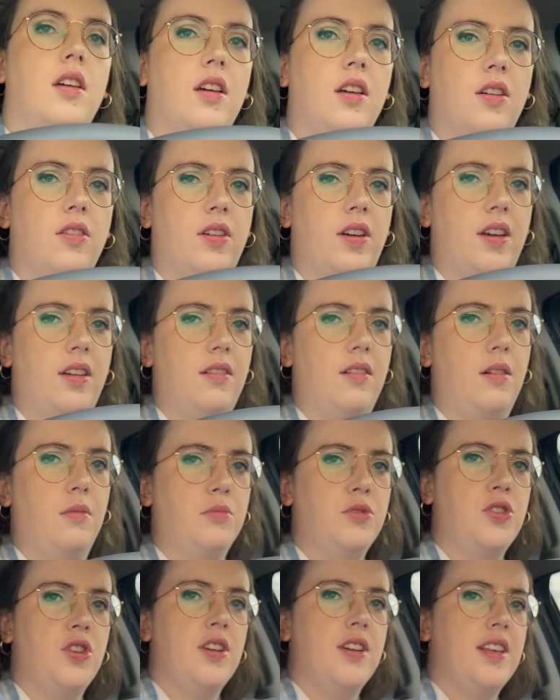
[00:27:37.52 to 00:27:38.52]
Okay, I'm
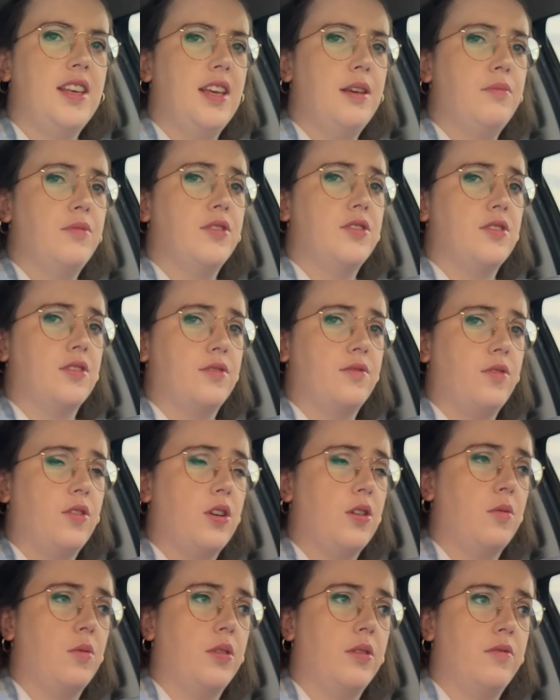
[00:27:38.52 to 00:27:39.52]
trying to keep this as far
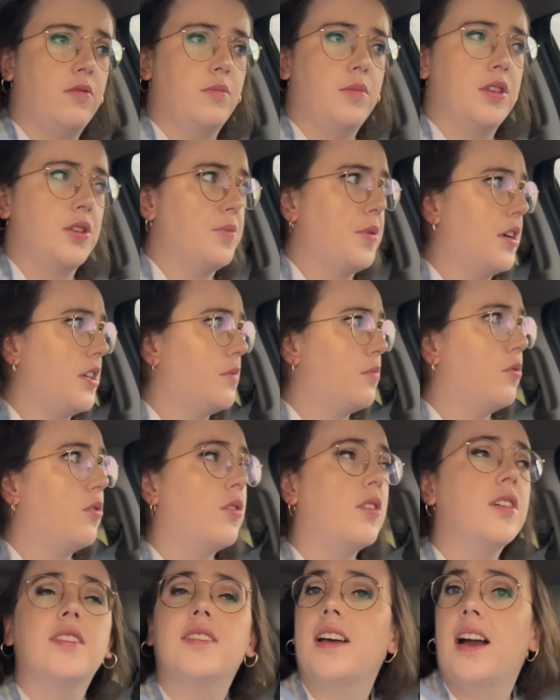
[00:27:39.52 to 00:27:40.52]
away from me as possible
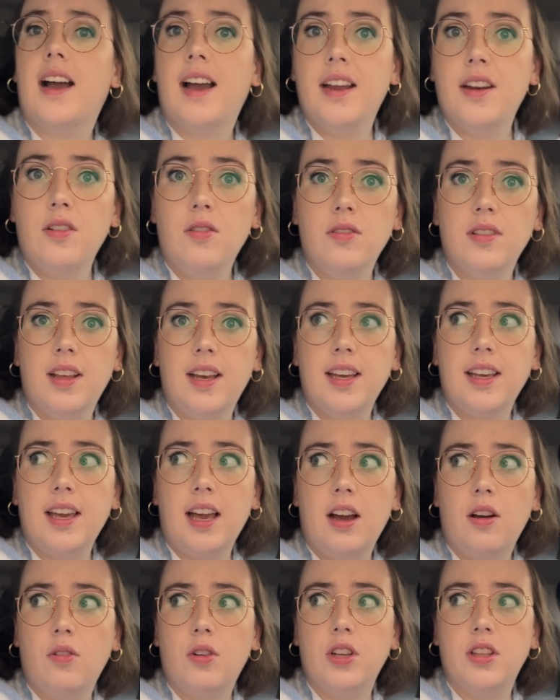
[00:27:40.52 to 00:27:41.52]
because I don't like
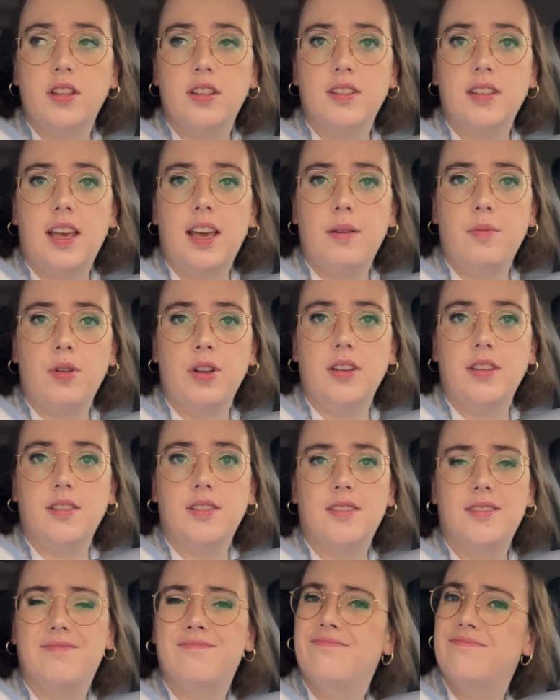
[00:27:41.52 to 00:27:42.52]
how good this camera
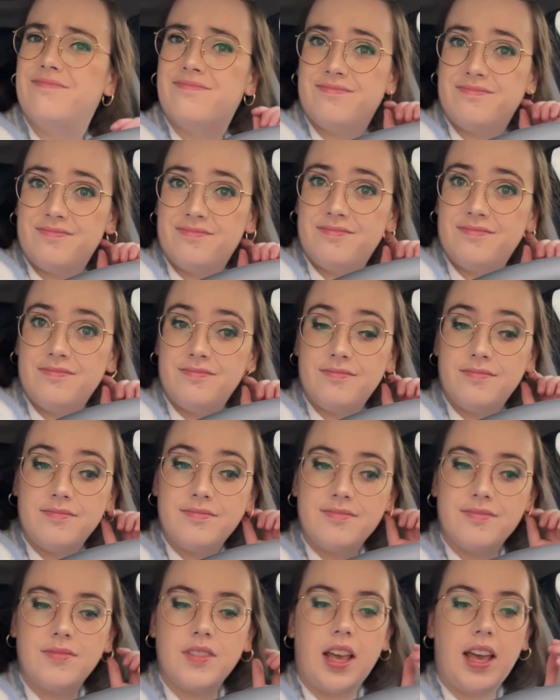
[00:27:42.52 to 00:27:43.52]
is
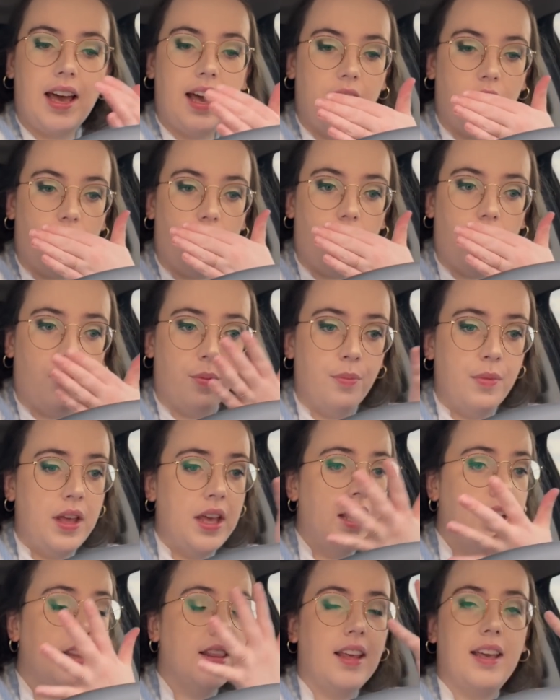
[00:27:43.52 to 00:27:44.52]
at all.
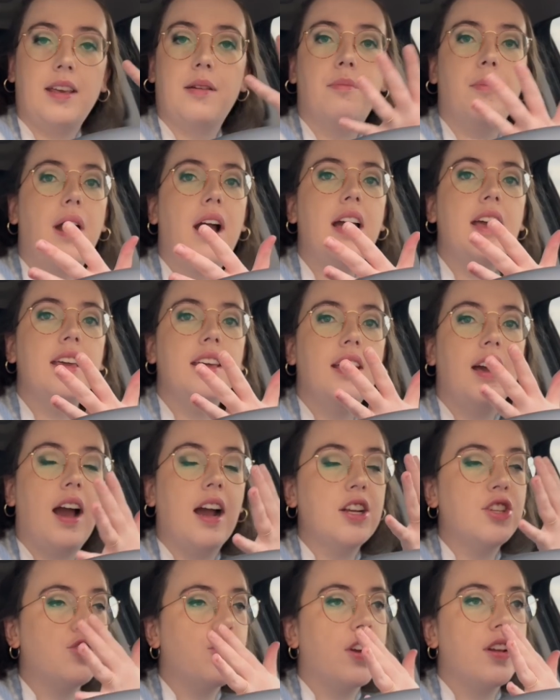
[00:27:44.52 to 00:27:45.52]
Like I
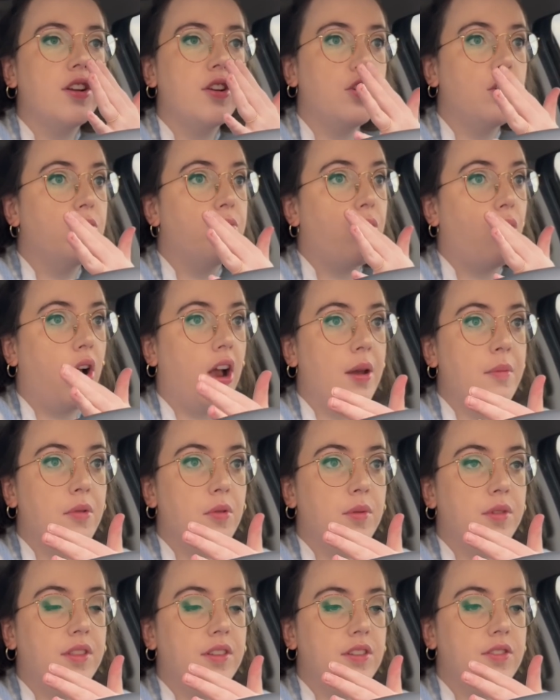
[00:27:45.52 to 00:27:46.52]
tried a new primer
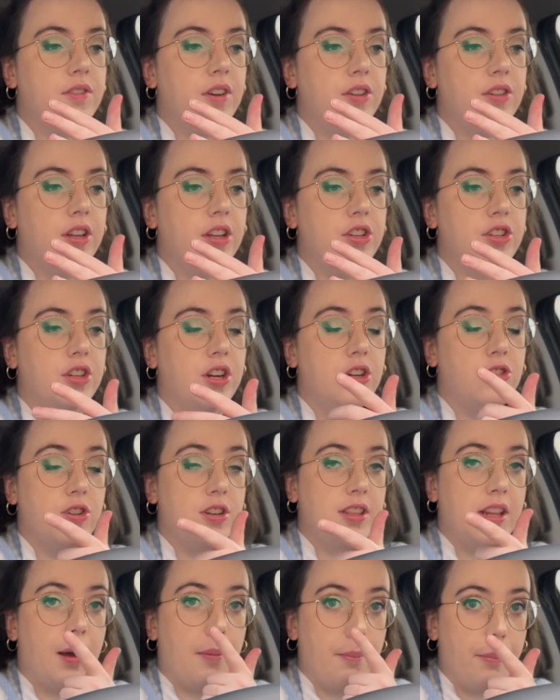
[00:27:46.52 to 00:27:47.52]
with this foundation. I tried
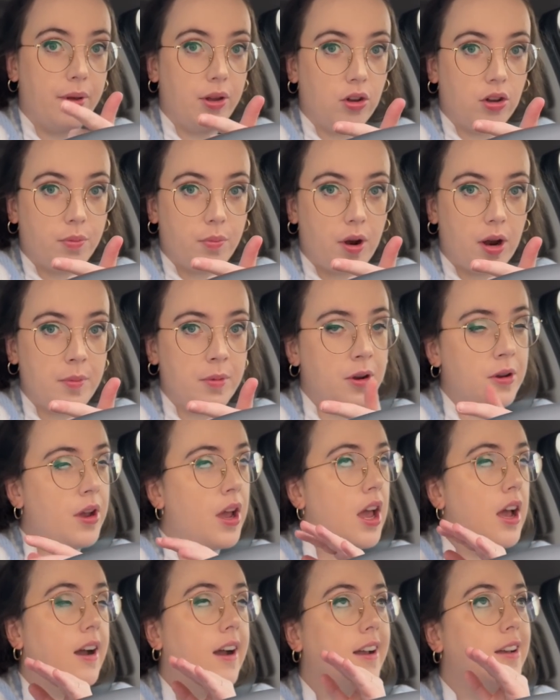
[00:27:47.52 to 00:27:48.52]
that Milk primer.
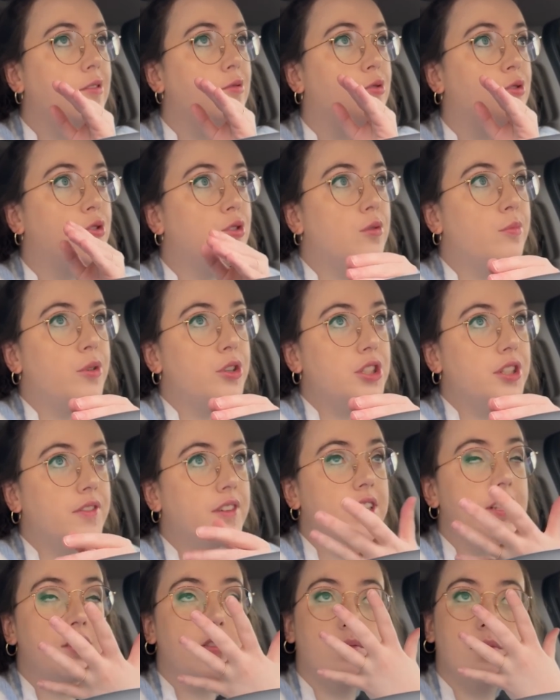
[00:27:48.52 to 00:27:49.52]
I used too much of
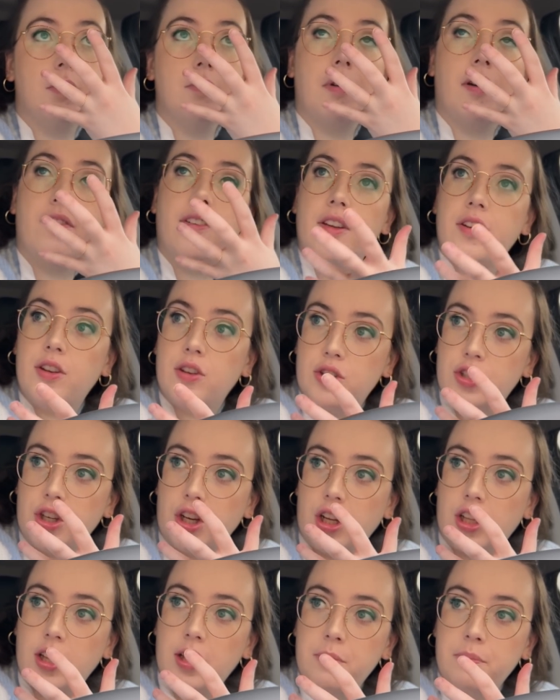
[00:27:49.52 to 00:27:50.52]
it, so it made my foundation
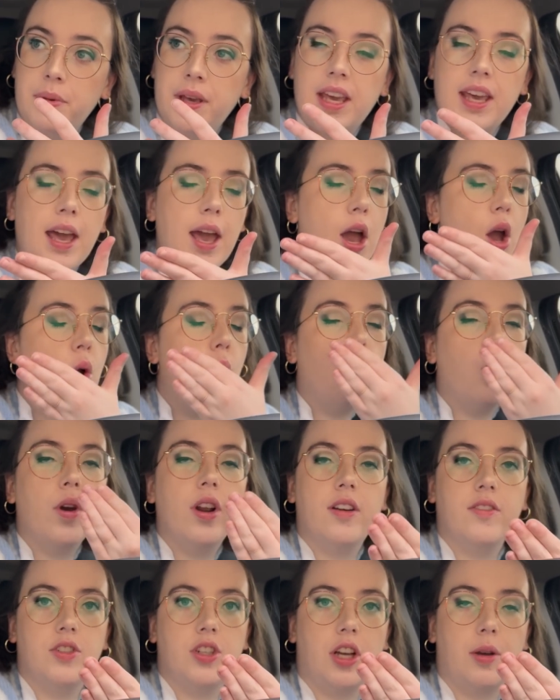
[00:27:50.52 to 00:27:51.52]
clumpy. We don't
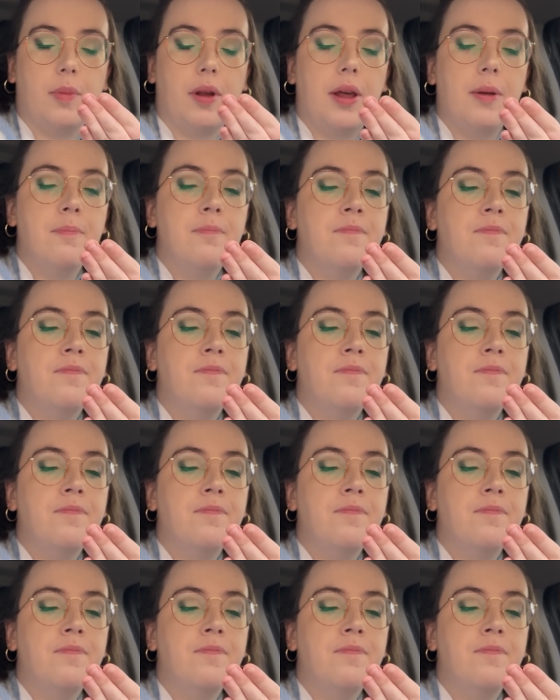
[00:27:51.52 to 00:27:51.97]
have to talk about it.